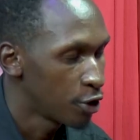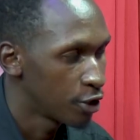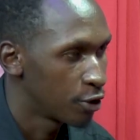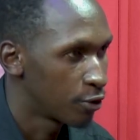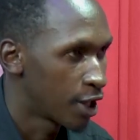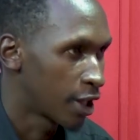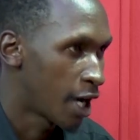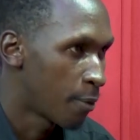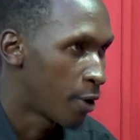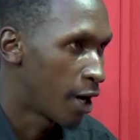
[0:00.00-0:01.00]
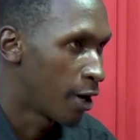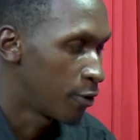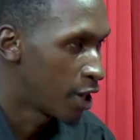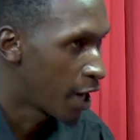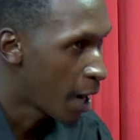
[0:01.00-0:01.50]
You can come
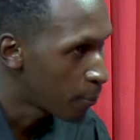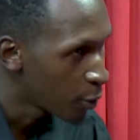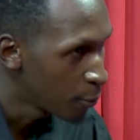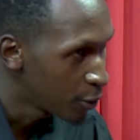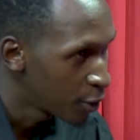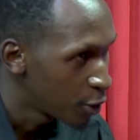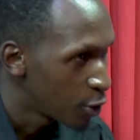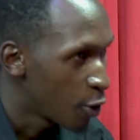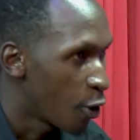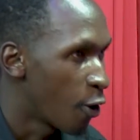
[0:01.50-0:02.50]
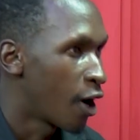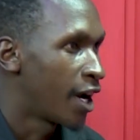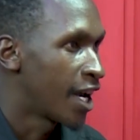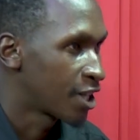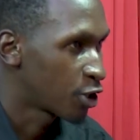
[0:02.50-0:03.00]
with an apron or a
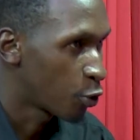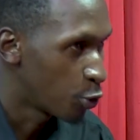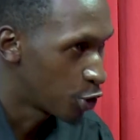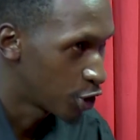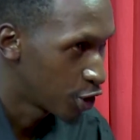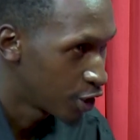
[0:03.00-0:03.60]
dust coat.